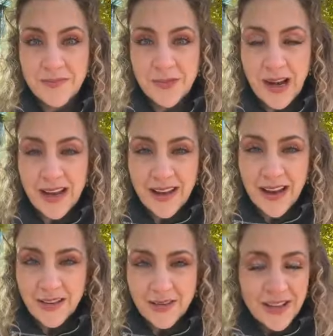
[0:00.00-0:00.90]
right? Kind
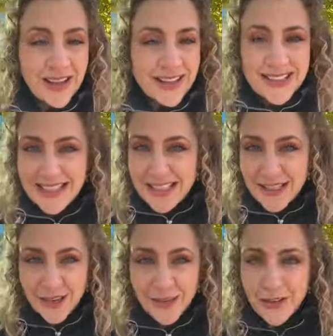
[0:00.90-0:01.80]
of
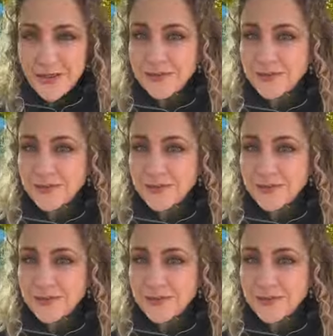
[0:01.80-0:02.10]
seasonal,